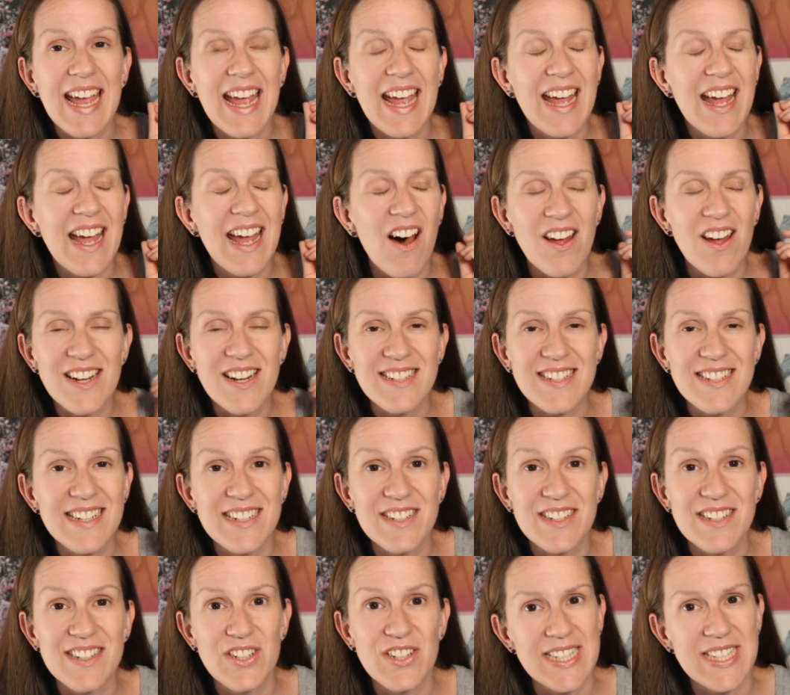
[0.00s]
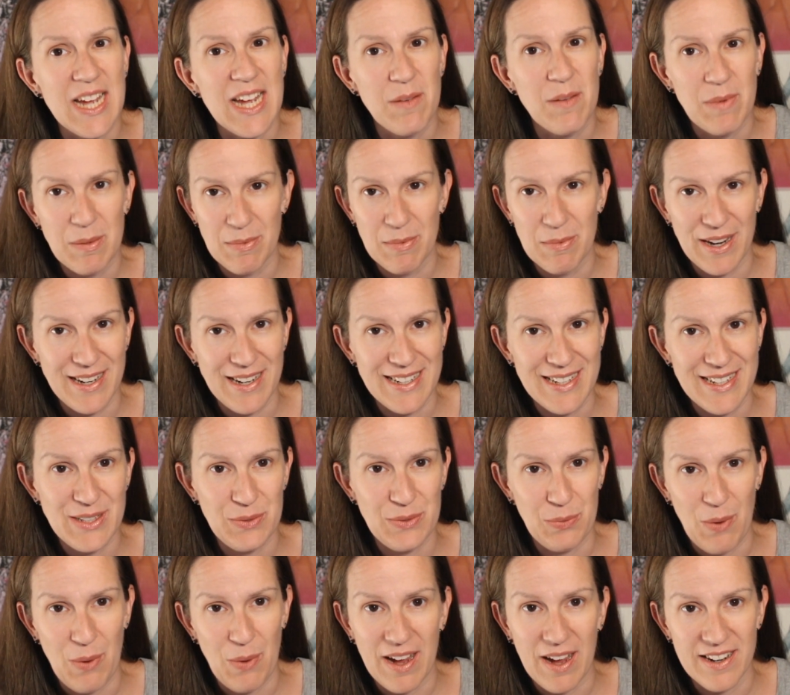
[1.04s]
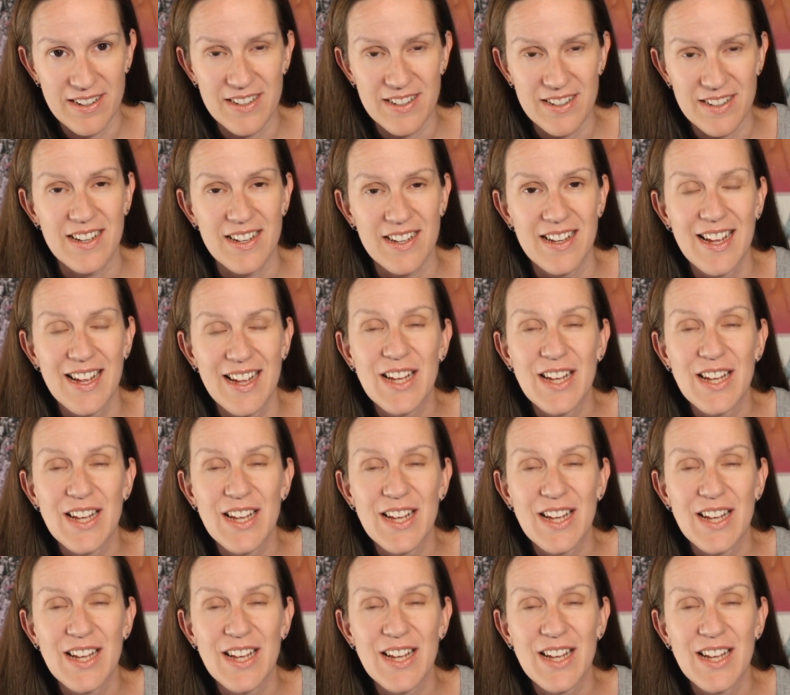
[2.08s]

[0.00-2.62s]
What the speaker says: Honestly, it's just how my brain is wired.